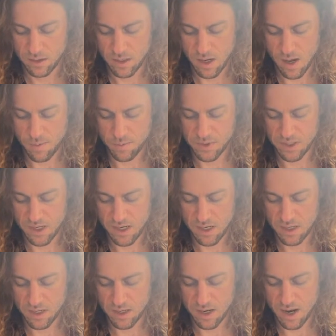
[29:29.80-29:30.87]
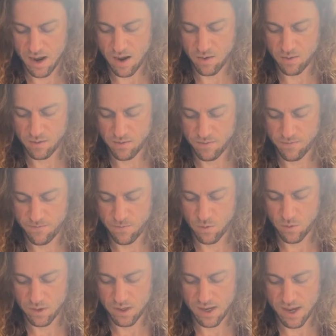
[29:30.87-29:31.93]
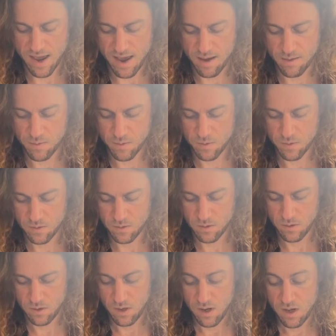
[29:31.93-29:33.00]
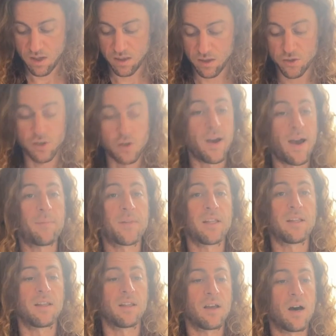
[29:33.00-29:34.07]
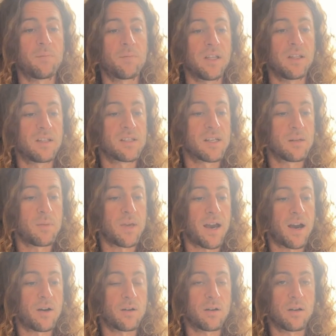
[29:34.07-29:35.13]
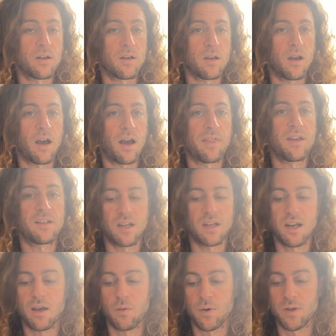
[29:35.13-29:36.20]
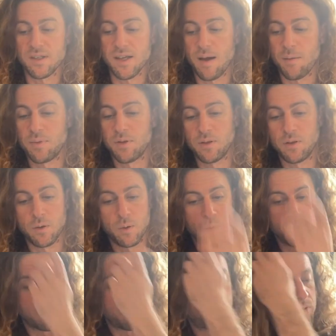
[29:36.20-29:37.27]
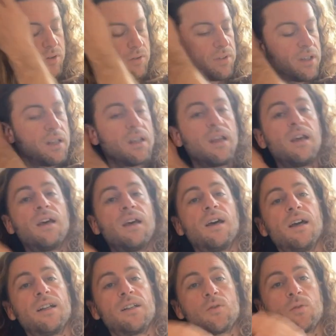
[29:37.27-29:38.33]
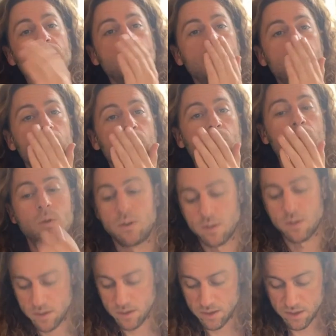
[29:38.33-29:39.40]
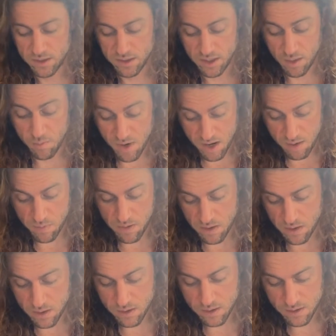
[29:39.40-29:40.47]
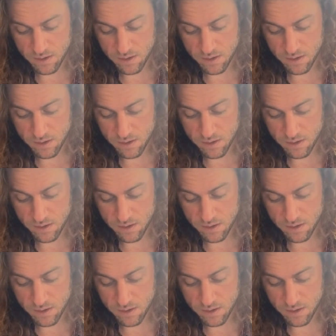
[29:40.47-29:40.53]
update out for the app. There's a new update that's going to be out, I think today, once Apple and Google approve it, and it's really cool, in my opinion.